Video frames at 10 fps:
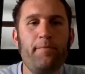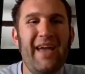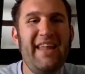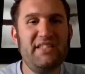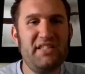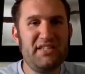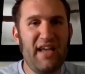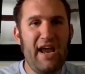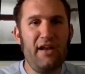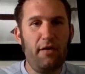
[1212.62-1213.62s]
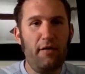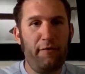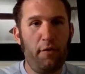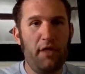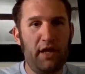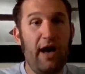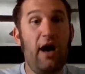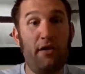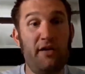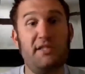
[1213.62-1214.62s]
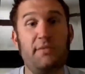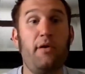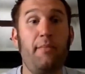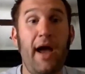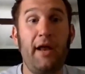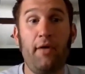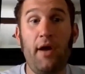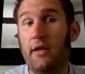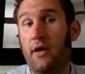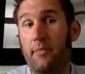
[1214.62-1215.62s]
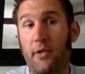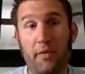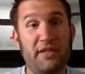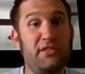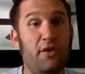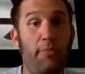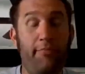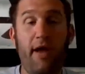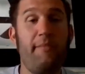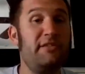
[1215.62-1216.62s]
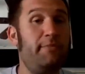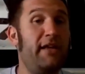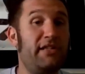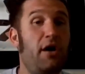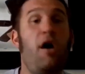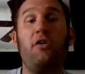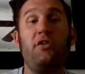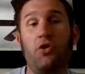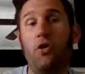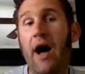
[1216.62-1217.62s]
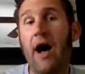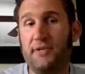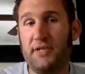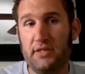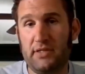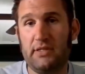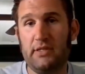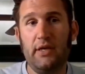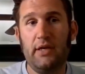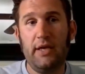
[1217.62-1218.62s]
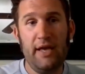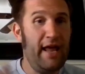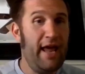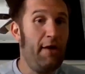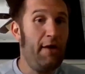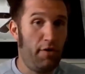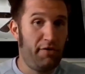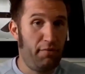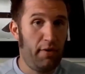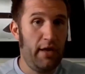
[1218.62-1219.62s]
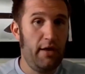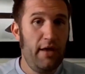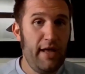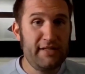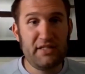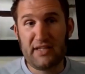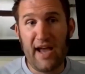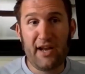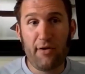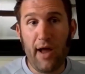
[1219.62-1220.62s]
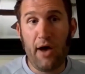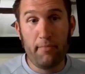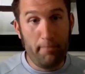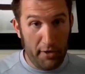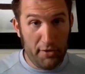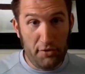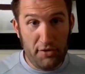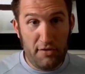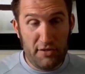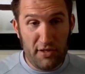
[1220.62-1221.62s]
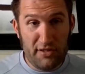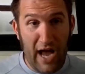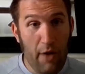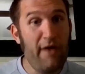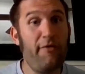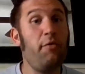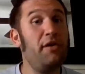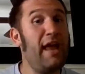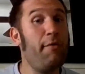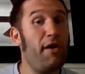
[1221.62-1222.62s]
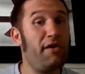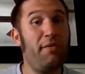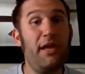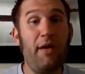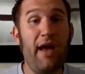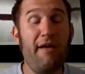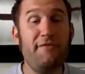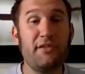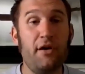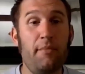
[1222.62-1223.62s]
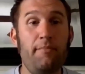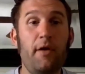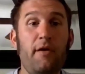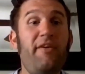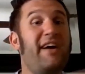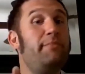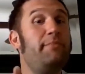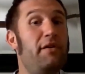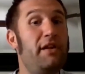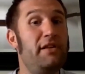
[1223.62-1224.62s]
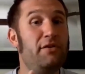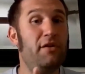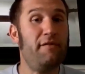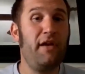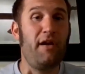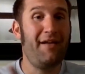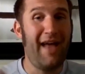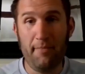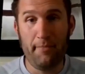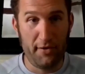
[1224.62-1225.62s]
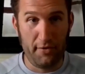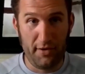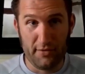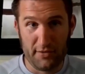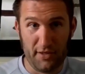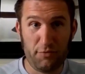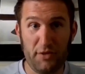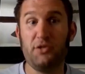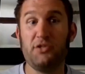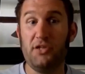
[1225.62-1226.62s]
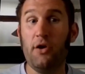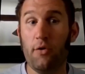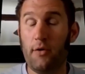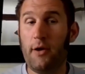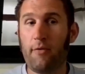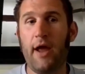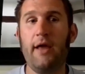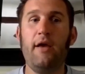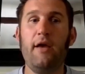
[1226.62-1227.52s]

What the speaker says: It's designed for the cloud customer in mind, right? There is no premise-based call control options in A-Work3. It's designed around bundled users. However, with A-Work3, you have some flexibility to configure non-bundle users, which was new, right?